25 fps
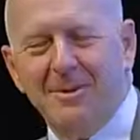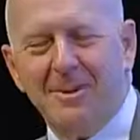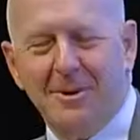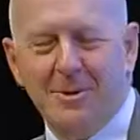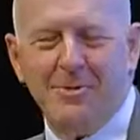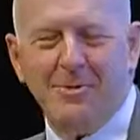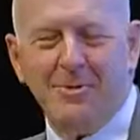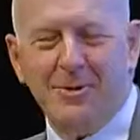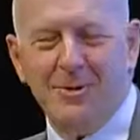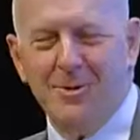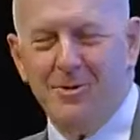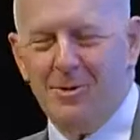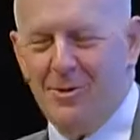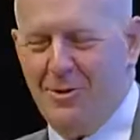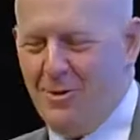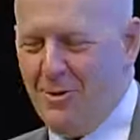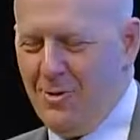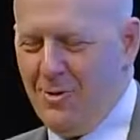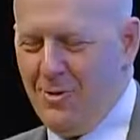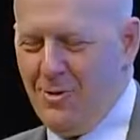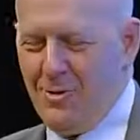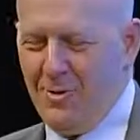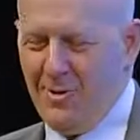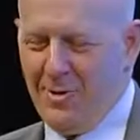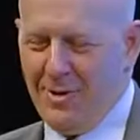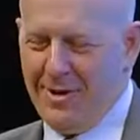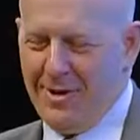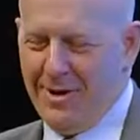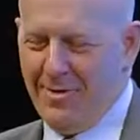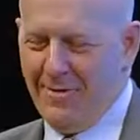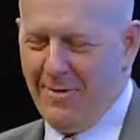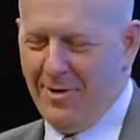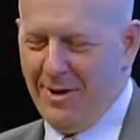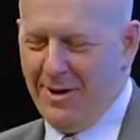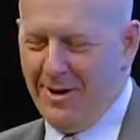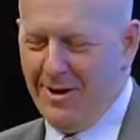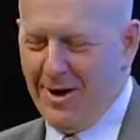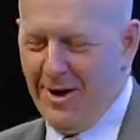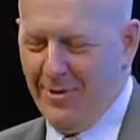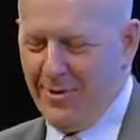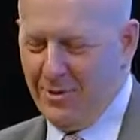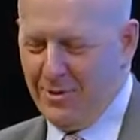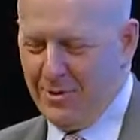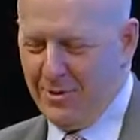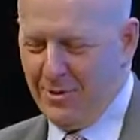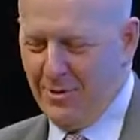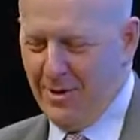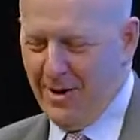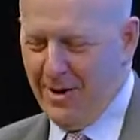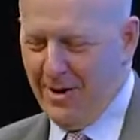Well, you were different. Another
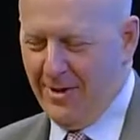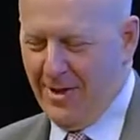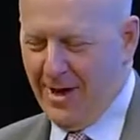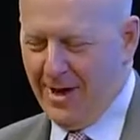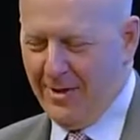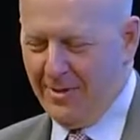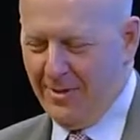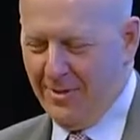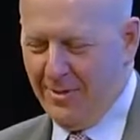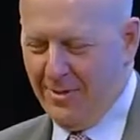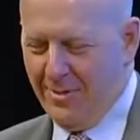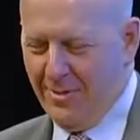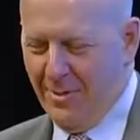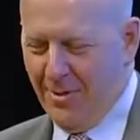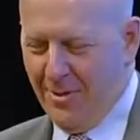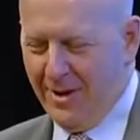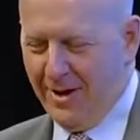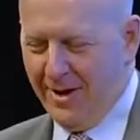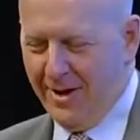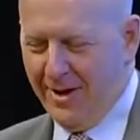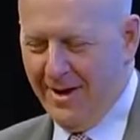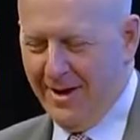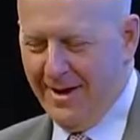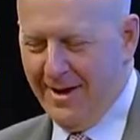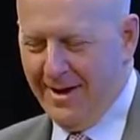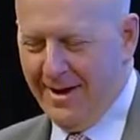story I liked in the book,